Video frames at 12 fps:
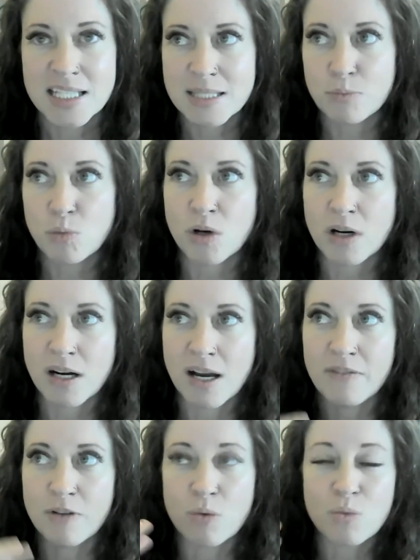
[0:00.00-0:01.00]
It's
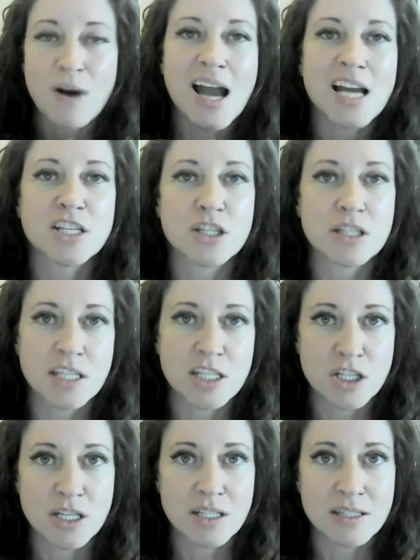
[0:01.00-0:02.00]
more of rash
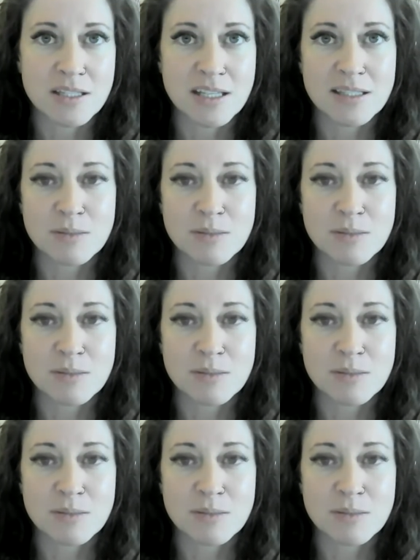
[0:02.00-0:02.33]
decisions.